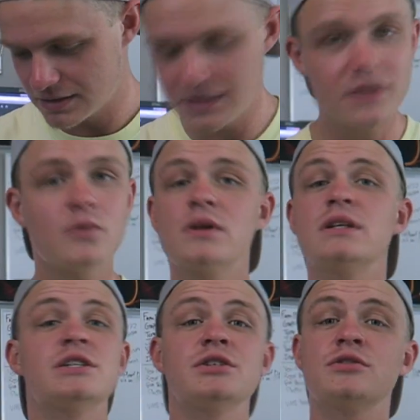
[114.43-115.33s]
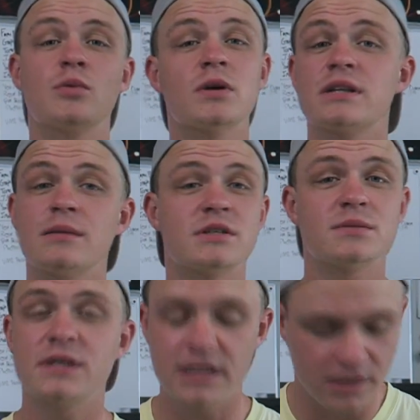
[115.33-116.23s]
Neither one of these shoes are worth that much
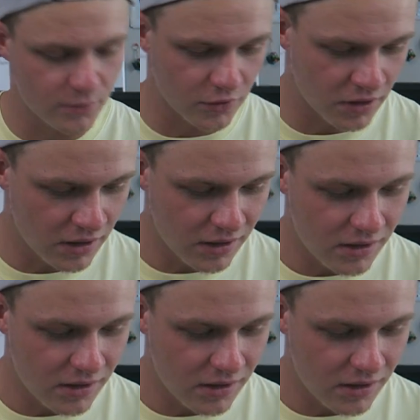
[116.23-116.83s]
money anymore.